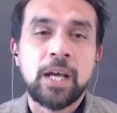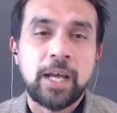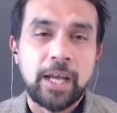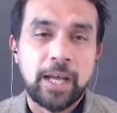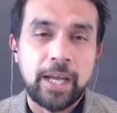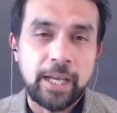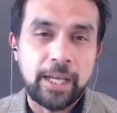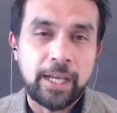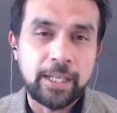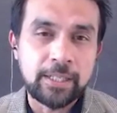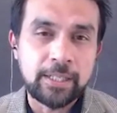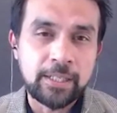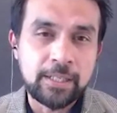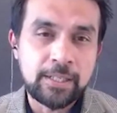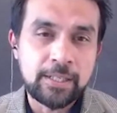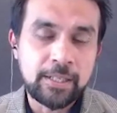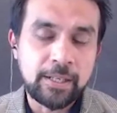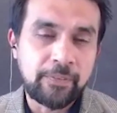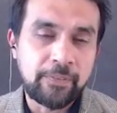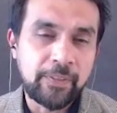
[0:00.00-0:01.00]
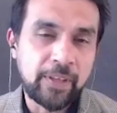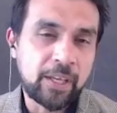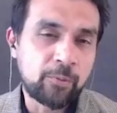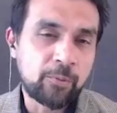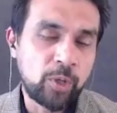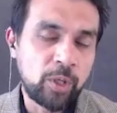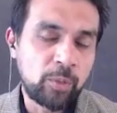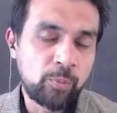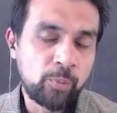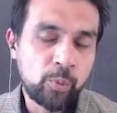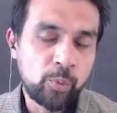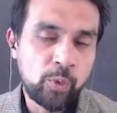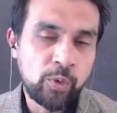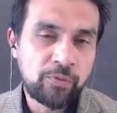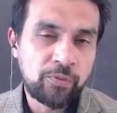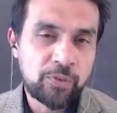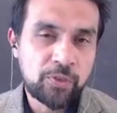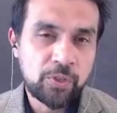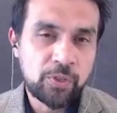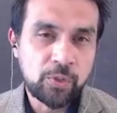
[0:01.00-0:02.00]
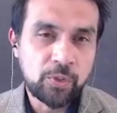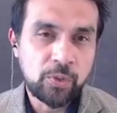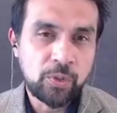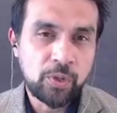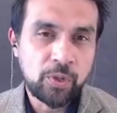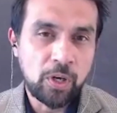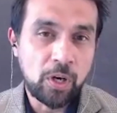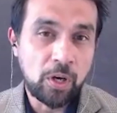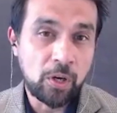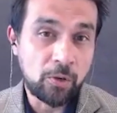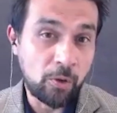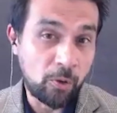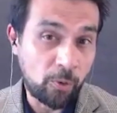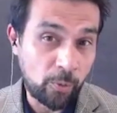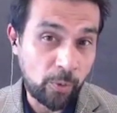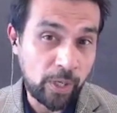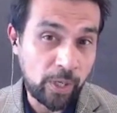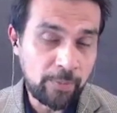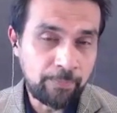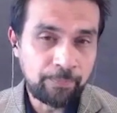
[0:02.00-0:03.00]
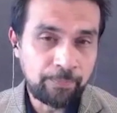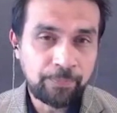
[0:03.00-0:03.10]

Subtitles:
and then we'll move to UNRWA.